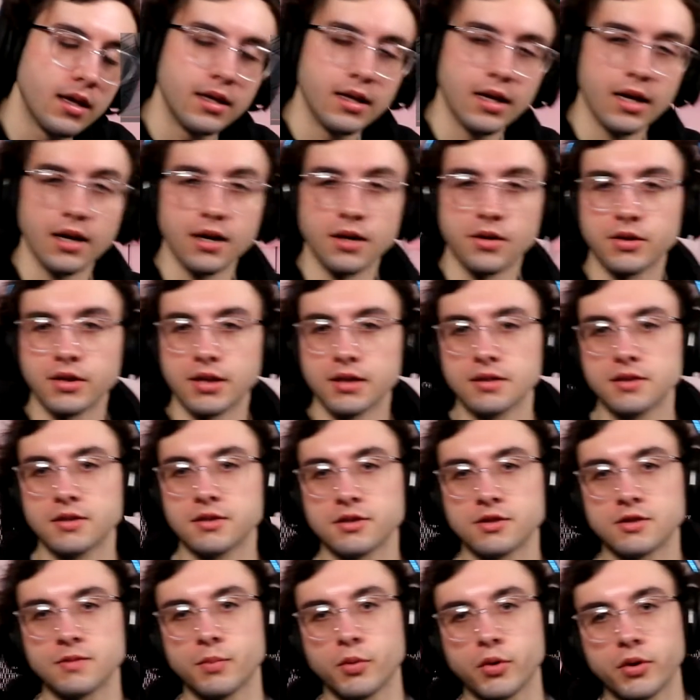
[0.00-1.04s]
Yeah, okay, these
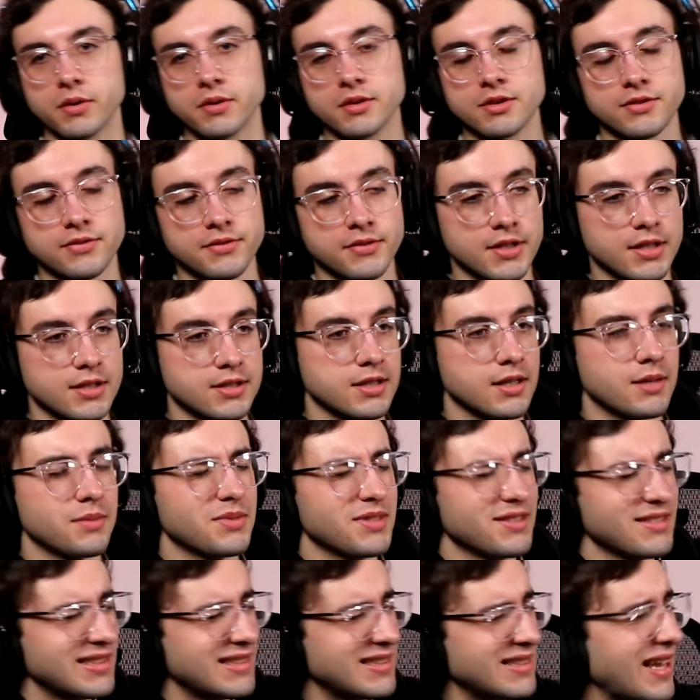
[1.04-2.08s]
are spoilers for next episode.